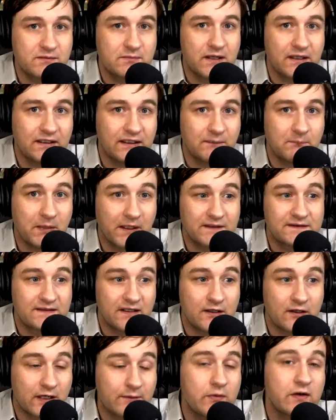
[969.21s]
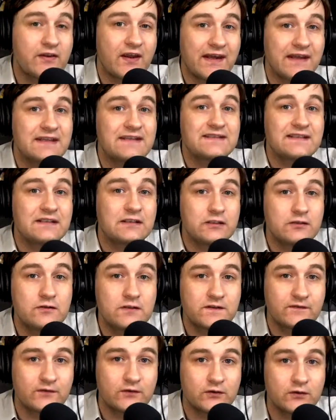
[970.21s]
making based on a number that isn't
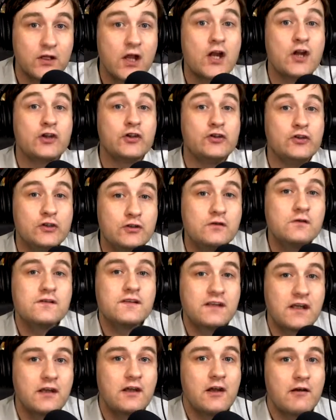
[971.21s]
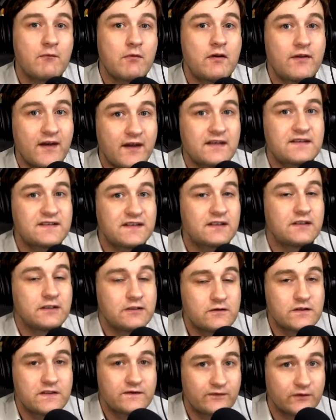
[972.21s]
useful, using a number that isn't
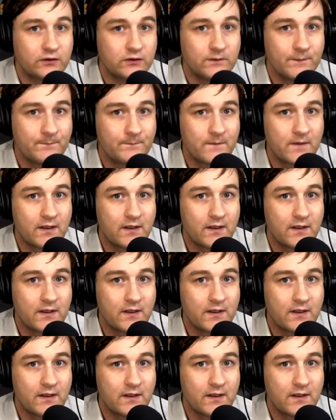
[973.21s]
useful.